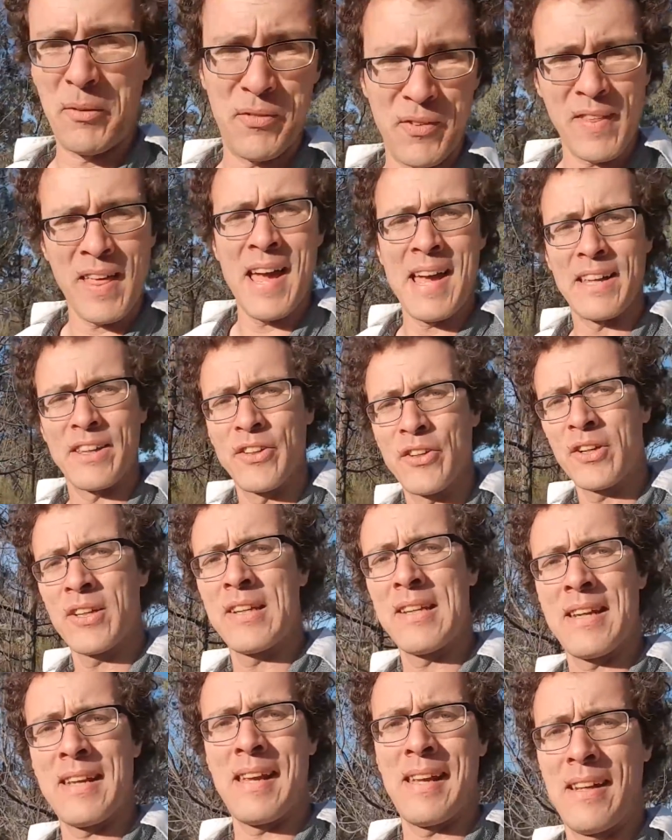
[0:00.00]
But for that, you're
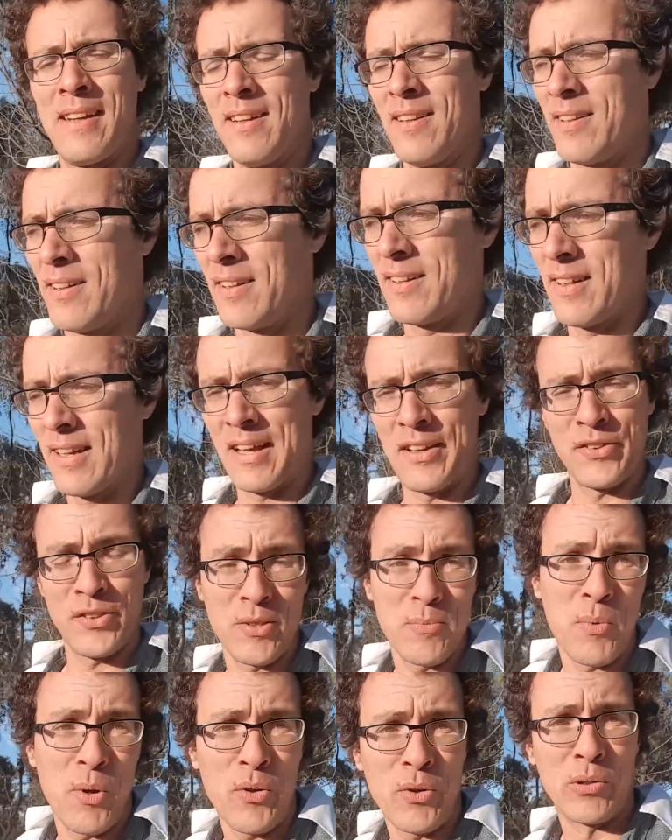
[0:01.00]
going to need a
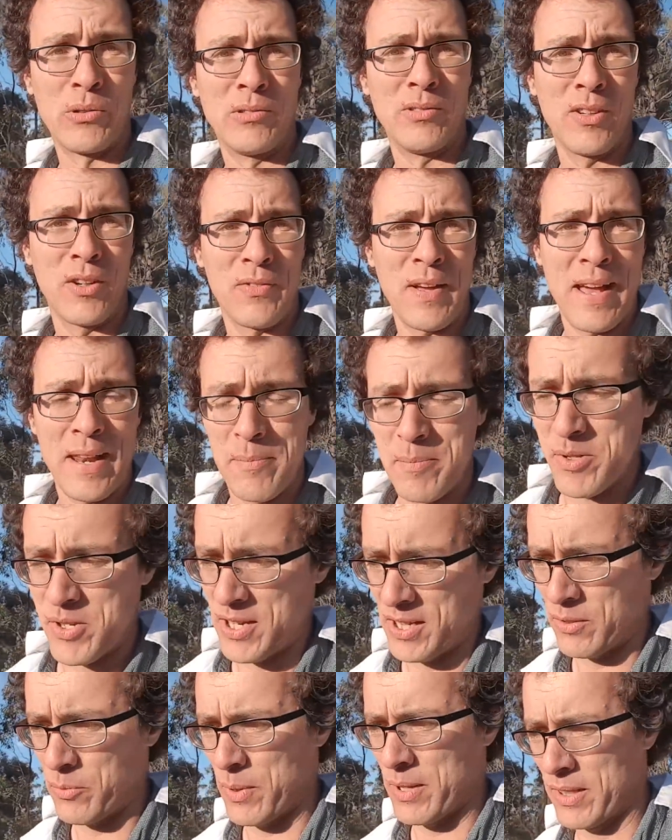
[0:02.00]
new model of how to
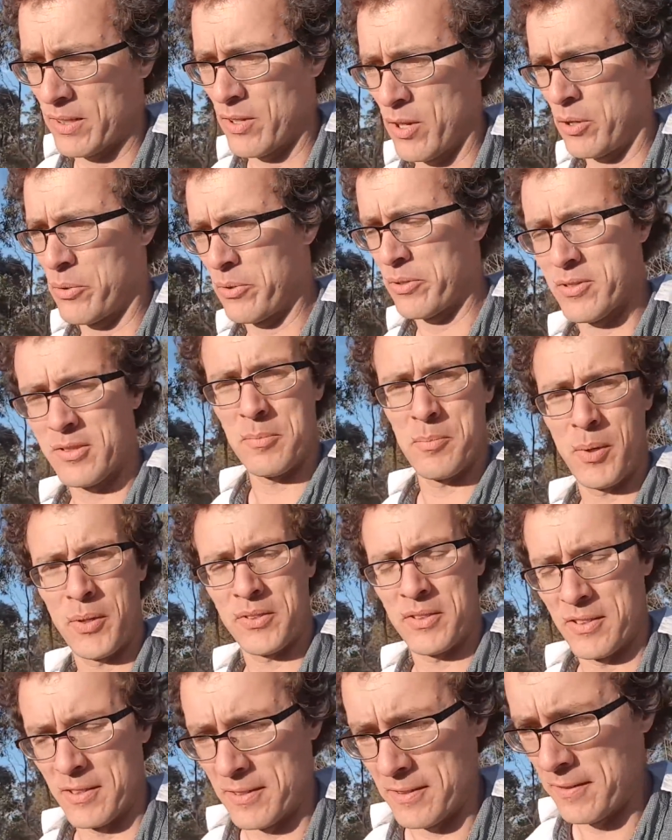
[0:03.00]
predict where the gold is
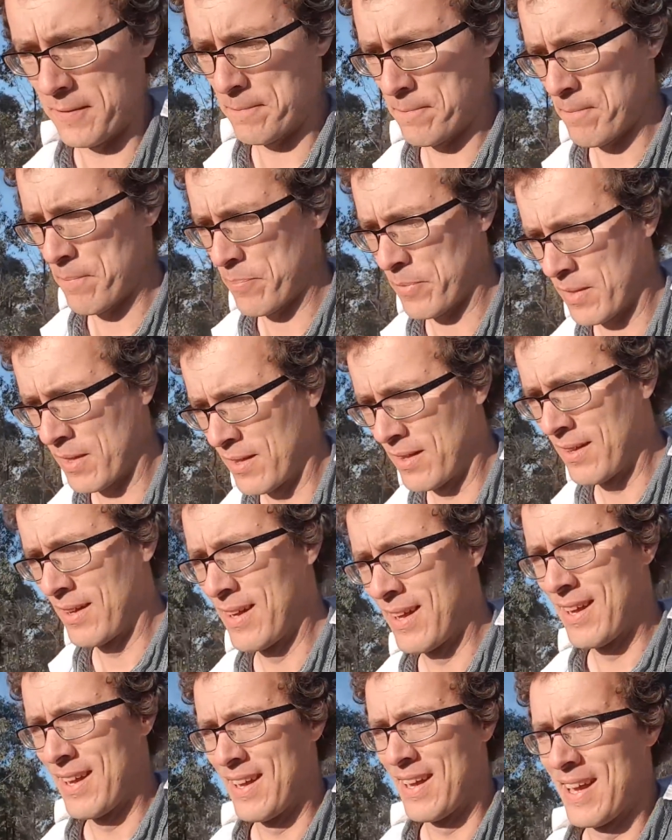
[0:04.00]
deposited.
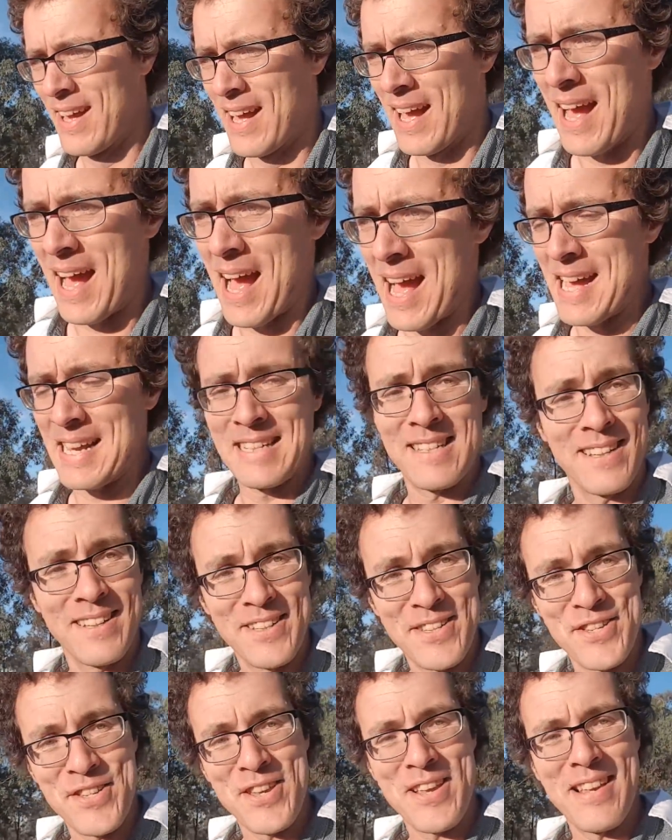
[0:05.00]
And
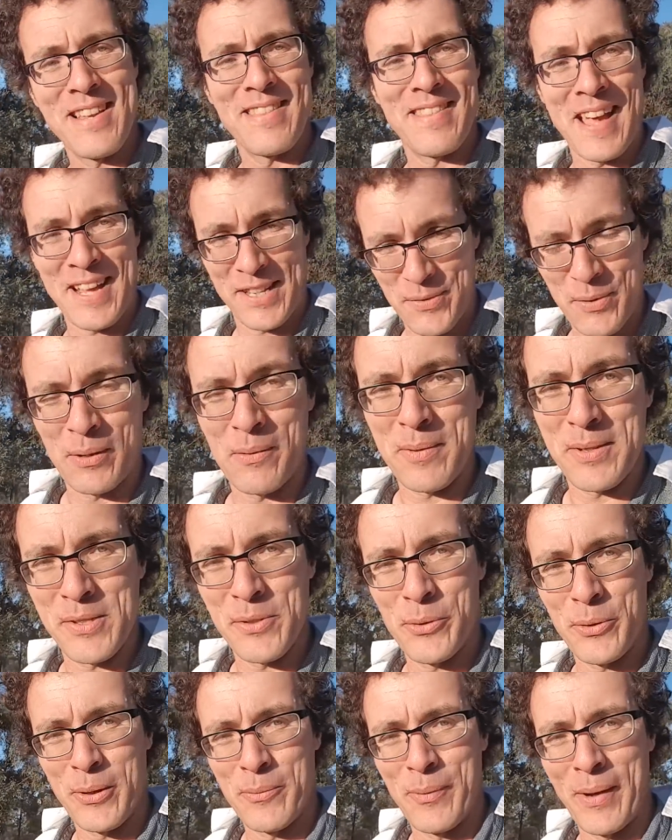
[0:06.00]
that's what I'm going to be
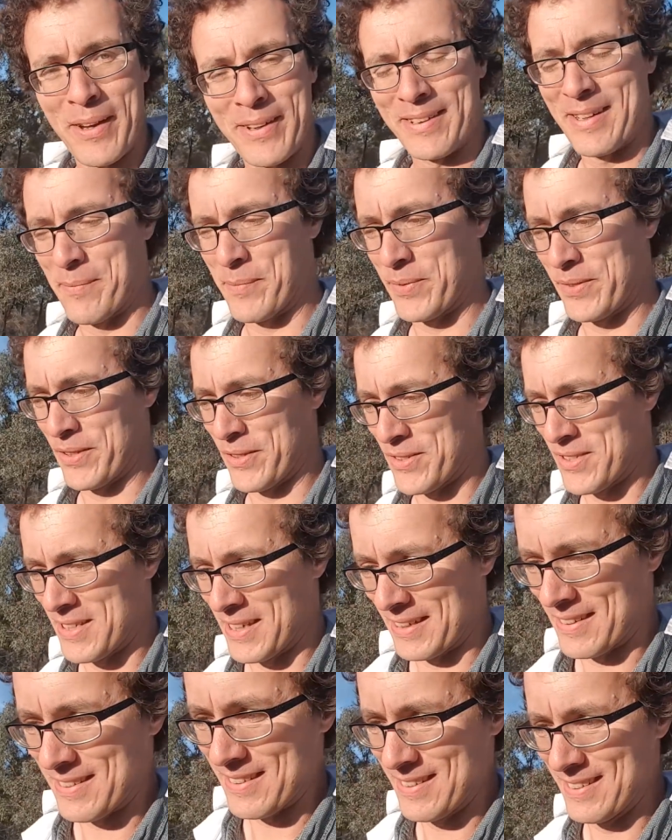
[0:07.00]
talking about in episode
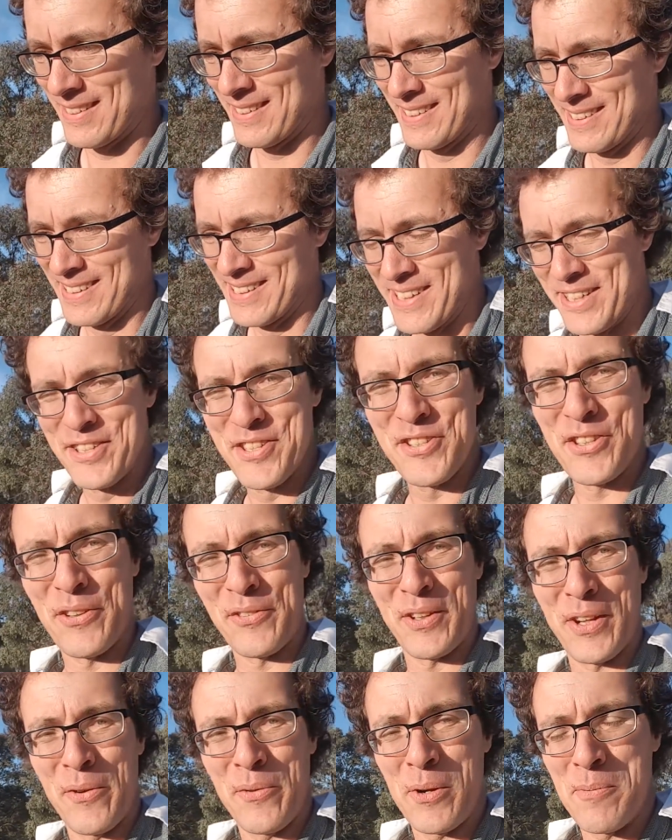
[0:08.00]
6. So
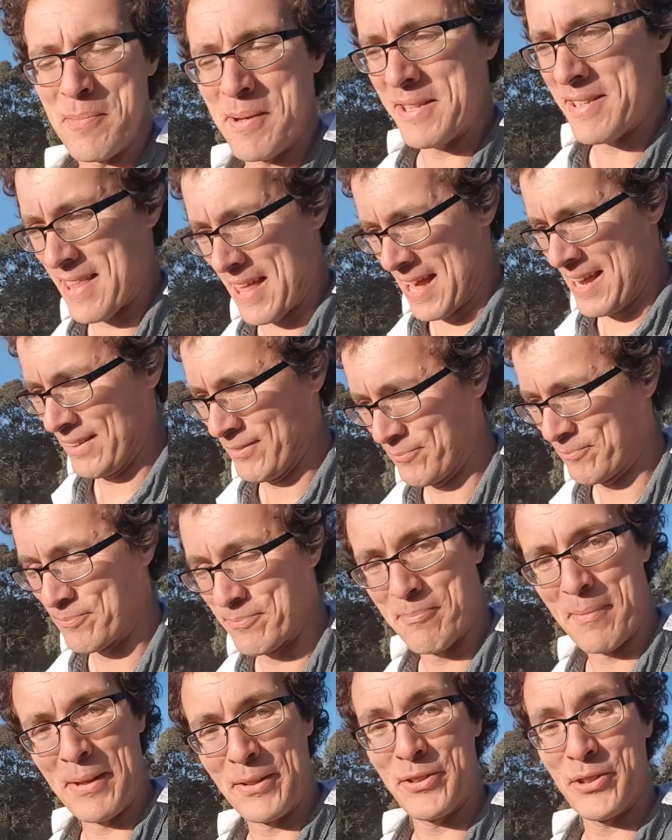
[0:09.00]
if you don't want to miss
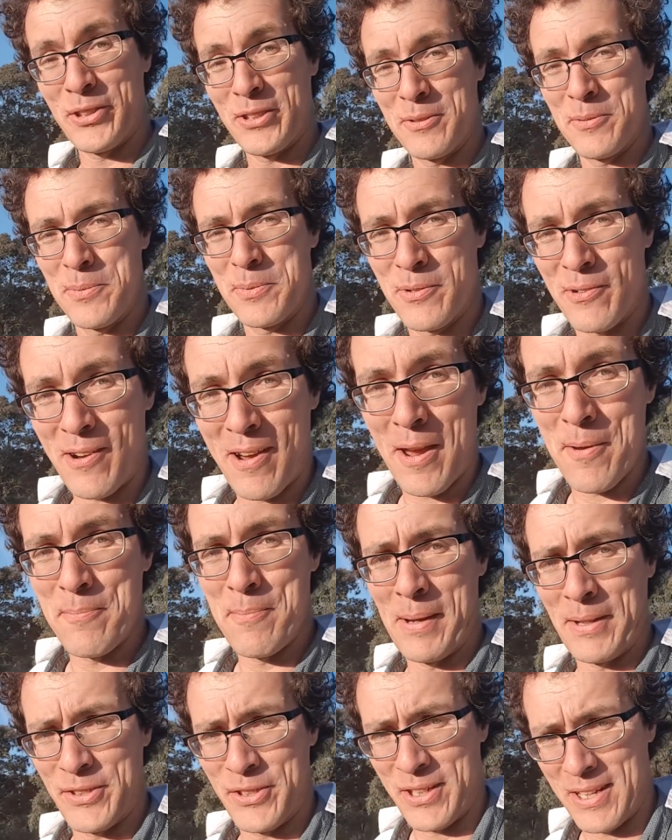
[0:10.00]
that, make sure you subscribe,
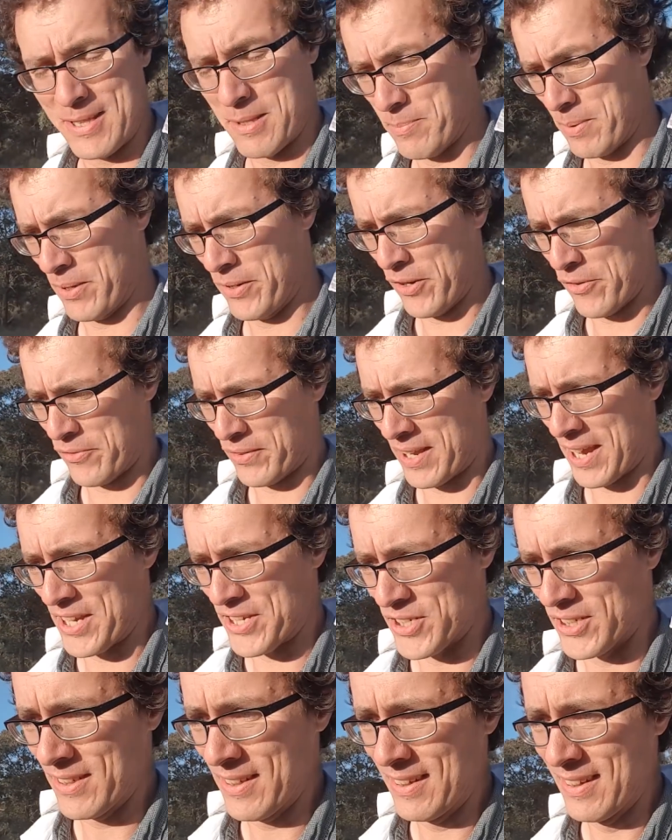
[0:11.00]
make sure you hit the bell
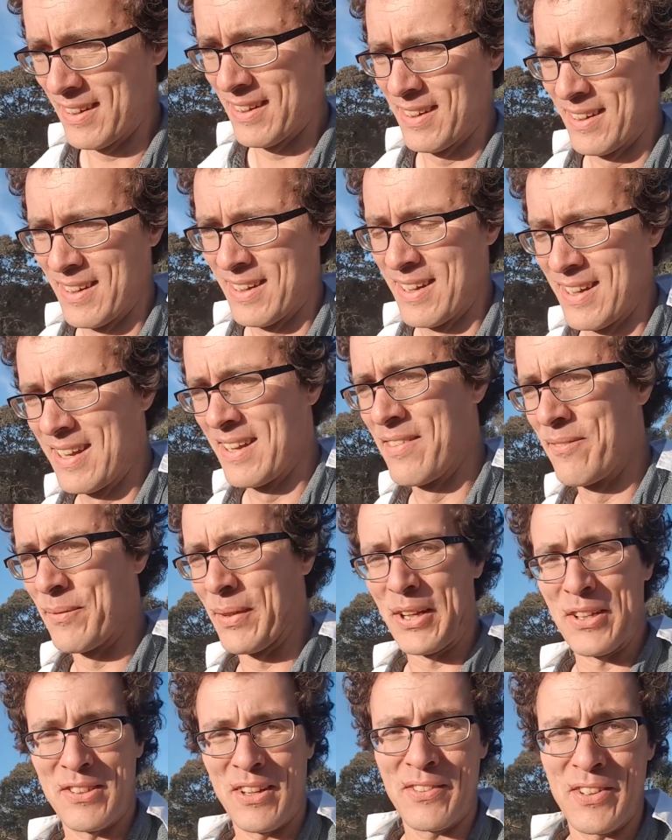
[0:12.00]
notification,
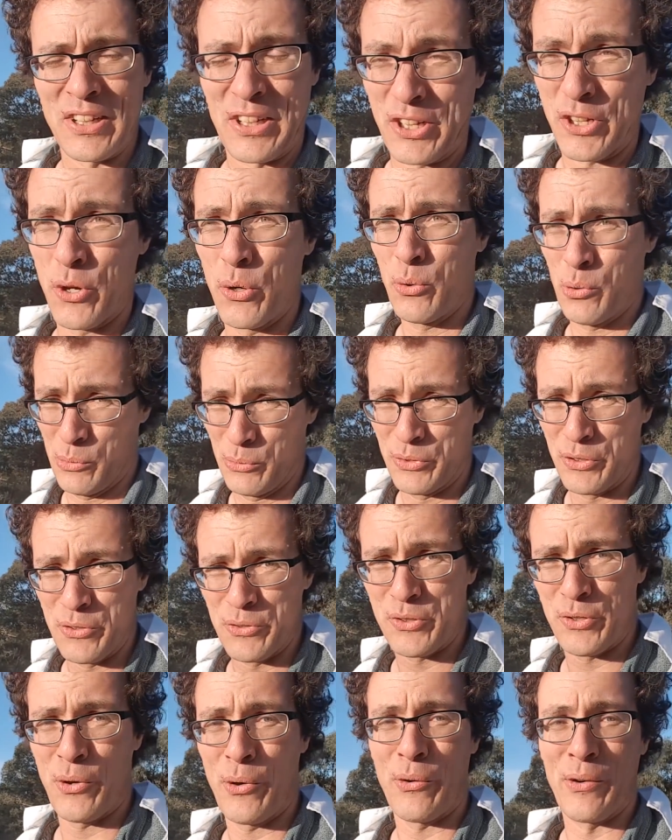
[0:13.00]
because I've got a cool new
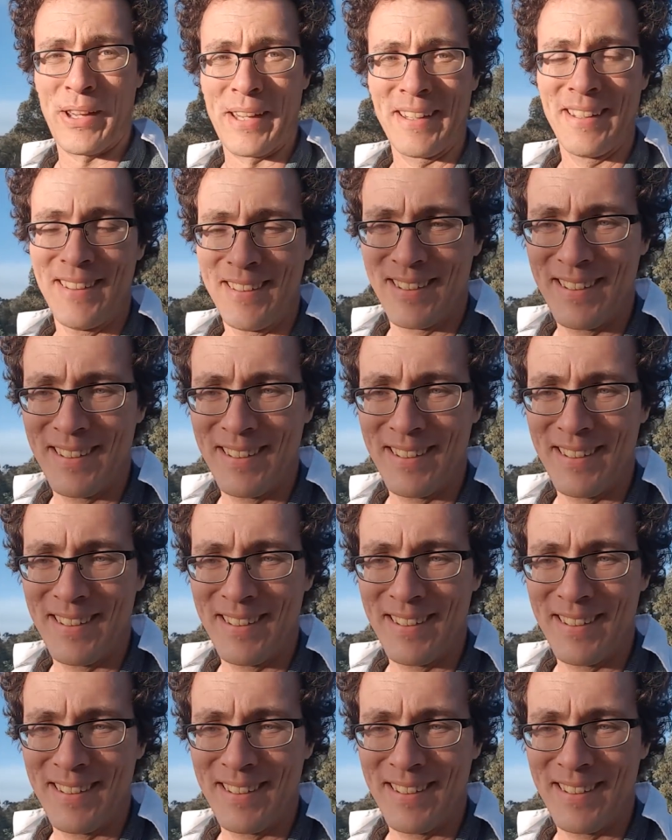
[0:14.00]
toy